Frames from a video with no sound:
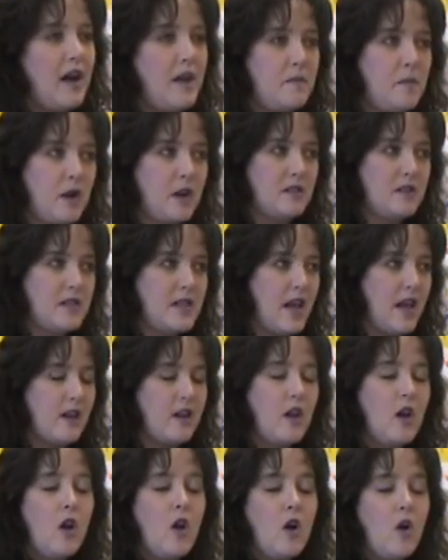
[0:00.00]
I'm all
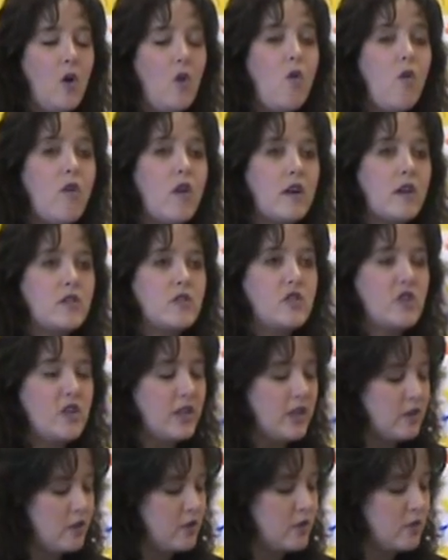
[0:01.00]
done. Or she
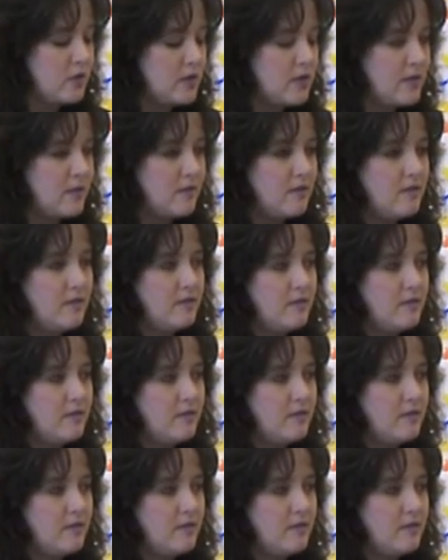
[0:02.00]
can use